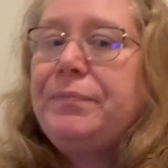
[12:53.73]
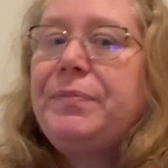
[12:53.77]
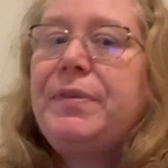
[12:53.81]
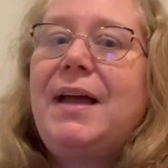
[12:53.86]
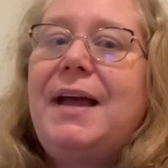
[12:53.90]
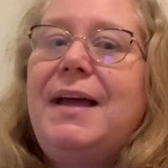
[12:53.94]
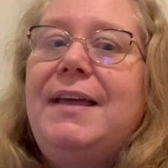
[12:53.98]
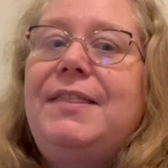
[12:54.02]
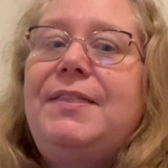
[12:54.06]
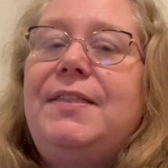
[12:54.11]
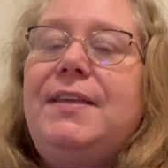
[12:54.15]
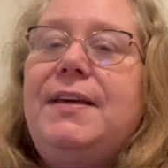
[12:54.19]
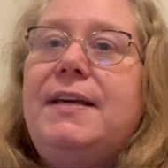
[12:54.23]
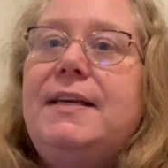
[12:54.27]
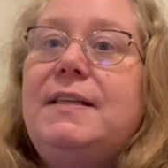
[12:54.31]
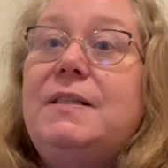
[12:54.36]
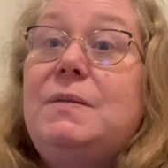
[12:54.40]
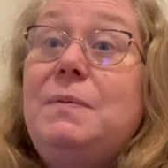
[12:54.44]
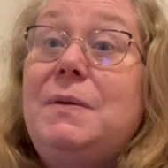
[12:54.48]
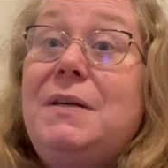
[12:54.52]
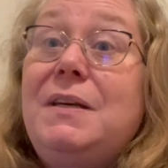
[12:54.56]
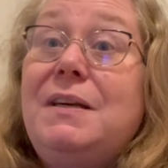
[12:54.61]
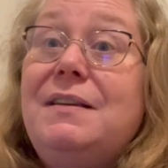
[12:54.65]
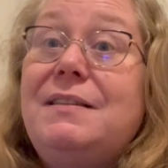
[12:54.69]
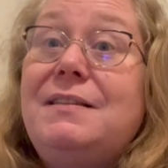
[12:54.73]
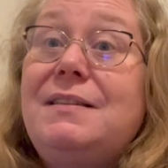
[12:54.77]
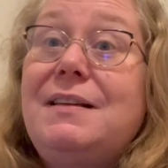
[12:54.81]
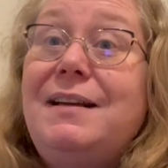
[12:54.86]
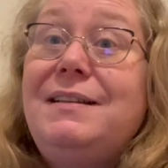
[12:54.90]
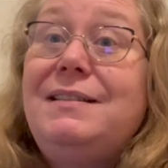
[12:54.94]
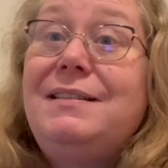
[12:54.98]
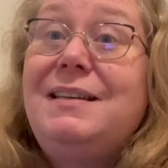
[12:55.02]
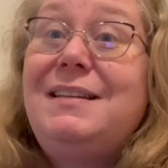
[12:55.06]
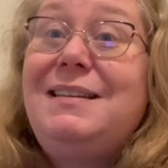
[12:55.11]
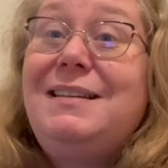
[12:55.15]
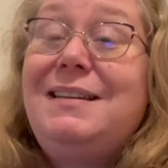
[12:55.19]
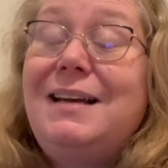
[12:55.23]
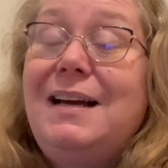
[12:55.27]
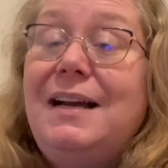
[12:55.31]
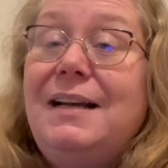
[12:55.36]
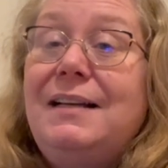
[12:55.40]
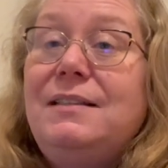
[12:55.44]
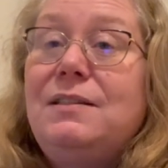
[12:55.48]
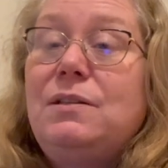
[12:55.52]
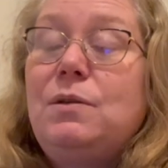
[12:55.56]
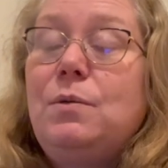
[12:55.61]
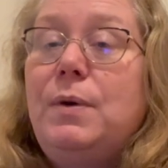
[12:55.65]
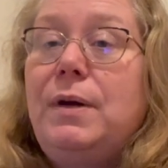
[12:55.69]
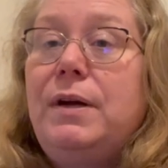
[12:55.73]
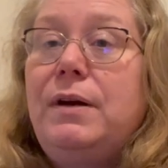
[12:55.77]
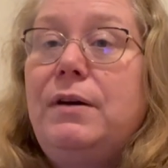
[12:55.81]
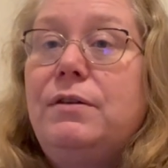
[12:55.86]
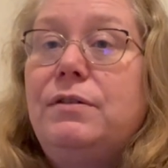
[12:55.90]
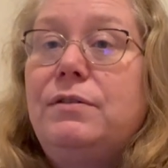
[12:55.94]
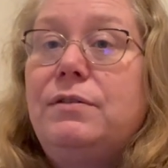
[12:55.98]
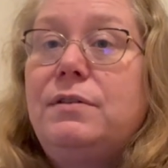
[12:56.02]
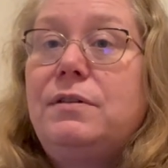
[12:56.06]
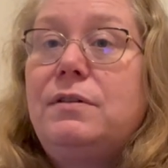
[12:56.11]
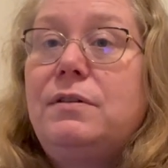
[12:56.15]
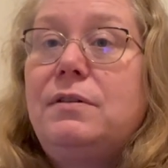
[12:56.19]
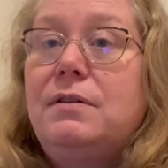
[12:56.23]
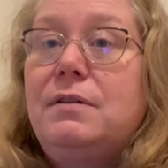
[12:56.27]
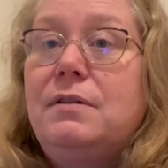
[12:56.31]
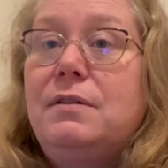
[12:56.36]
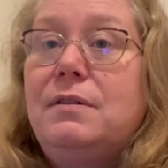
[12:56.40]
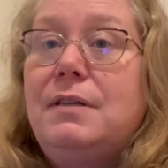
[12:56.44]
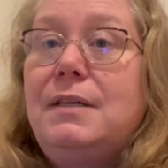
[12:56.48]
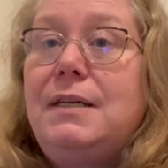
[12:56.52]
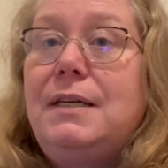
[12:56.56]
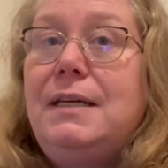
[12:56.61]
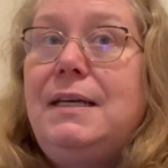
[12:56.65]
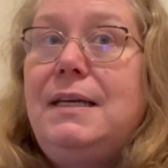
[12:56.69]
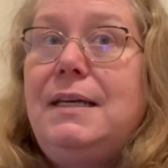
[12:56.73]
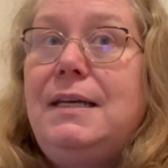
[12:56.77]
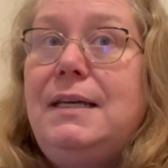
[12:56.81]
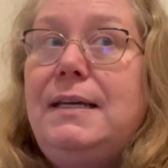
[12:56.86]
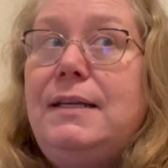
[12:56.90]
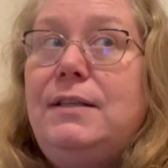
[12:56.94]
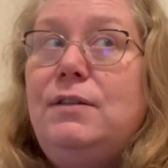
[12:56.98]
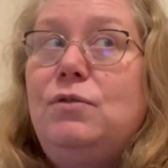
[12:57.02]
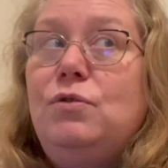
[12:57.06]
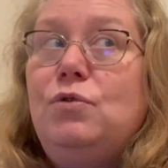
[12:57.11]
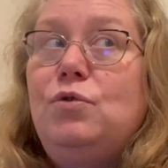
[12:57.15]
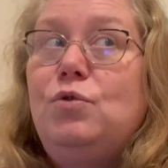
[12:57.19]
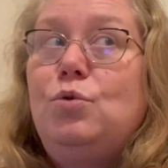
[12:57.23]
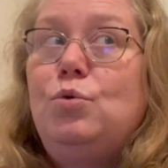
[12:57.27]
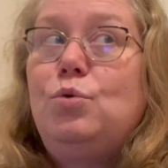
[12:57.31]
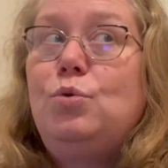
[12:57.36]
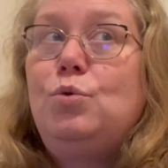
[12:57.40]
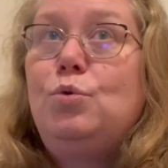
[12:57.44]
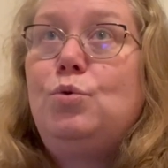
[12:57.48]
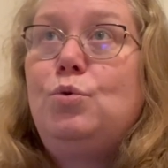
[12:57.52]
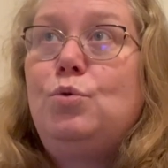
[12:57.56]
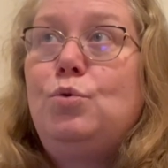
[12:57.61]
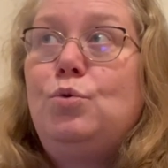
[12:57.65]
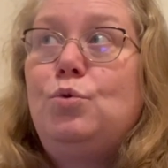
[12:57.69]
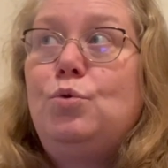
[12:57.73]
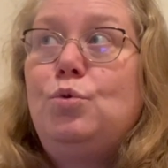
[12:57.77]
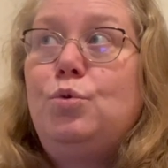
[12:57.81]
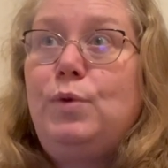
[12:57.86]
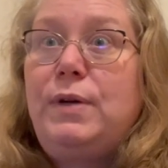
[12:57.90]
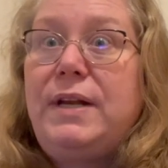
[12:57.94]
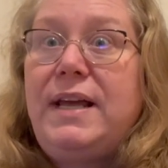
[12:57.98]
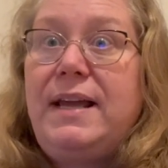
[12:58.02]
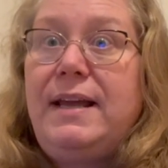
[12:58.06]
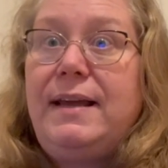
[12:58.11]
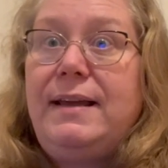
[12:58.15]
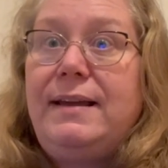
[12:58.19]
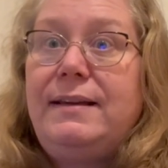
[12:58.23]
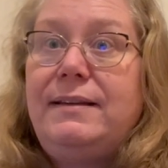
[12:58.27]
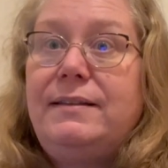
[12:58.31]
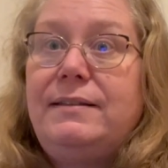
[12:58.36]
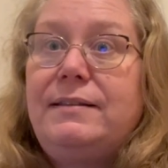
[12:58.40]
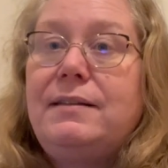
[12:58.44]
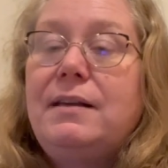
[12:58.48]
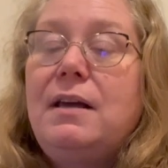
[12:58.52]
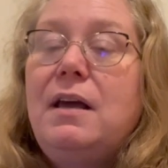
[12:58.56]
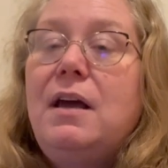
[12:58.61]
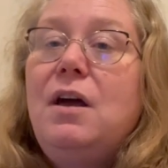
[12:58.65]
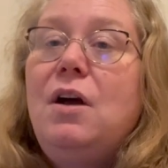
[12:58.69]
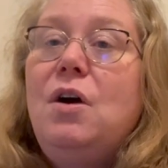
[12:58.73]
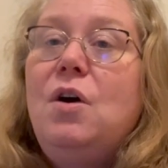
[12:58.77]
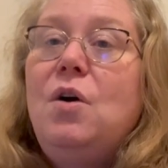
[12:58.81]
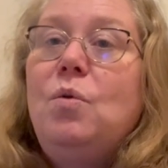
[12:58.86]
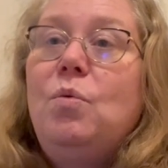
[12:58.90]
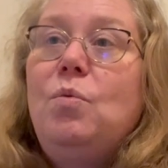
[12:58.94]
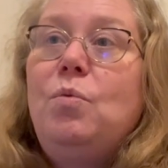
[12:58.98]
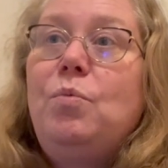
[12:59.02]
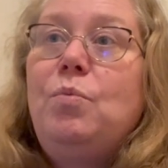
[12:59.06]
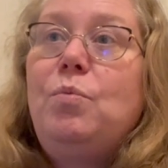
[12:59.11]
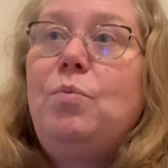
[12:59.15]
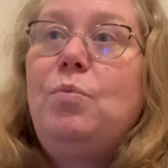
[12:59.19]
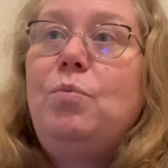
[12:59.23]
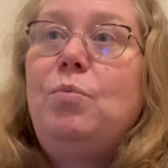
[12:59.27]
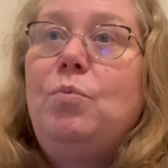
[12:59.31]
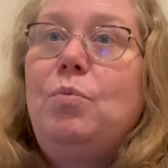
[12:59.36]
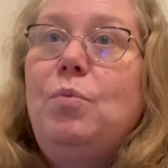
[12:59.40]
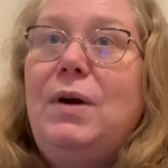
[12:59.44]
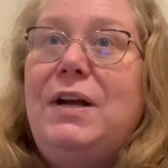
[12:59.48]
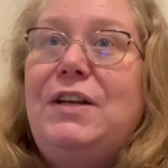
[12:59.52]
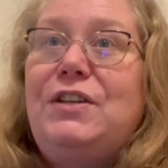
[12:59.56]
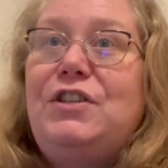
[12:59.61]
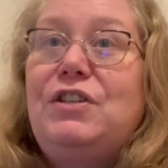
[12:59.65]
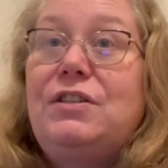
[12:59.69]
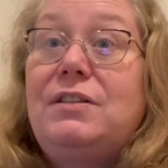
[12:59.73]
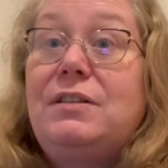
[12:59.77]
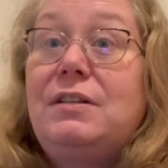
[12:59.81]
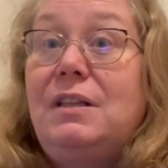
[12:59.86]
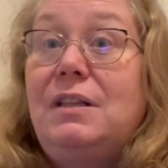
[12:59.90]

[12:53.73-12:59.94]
I think it's because I did nine squares in two days, which is a